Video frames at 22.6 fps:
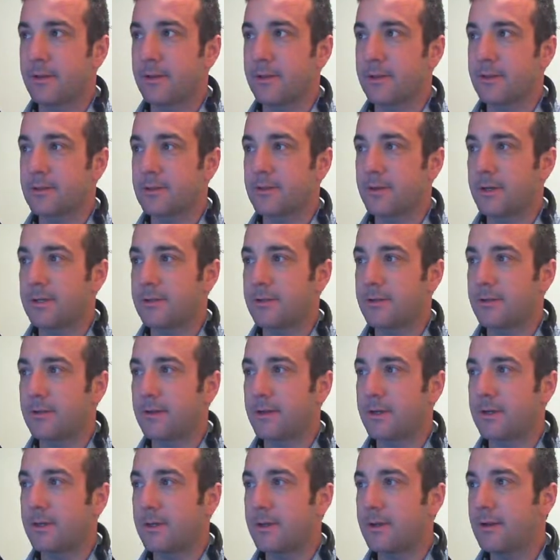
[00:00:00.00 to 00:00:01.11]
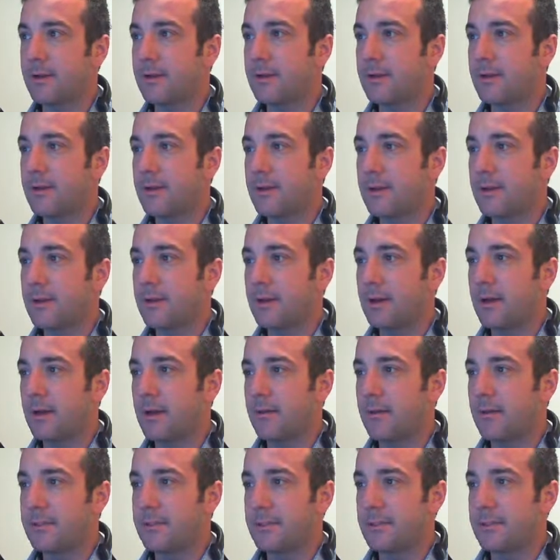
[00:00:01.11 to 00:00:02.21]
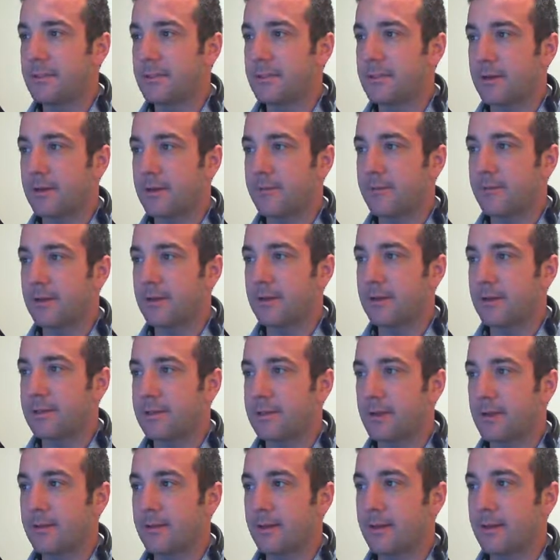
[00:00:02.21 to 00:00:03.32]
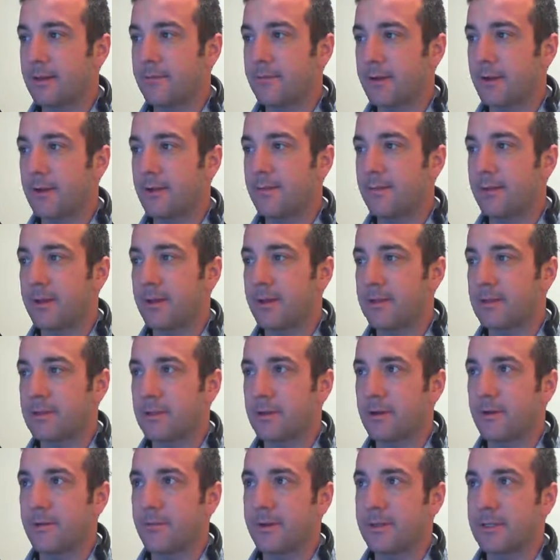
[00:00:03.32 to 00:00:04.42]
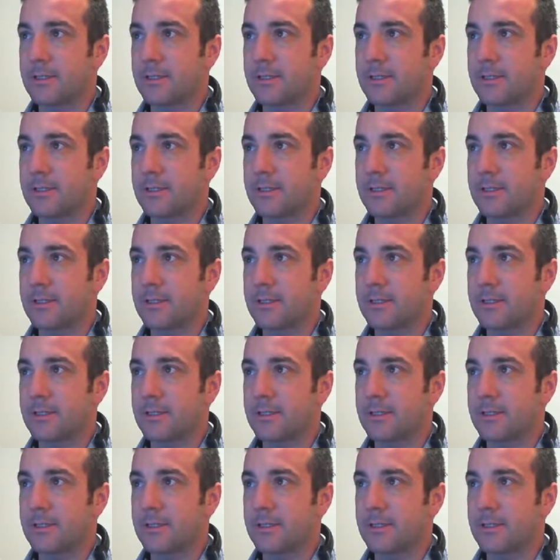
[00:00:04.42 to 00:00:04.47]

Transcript: at this question right here, which is, I feel that this online environment has lowered my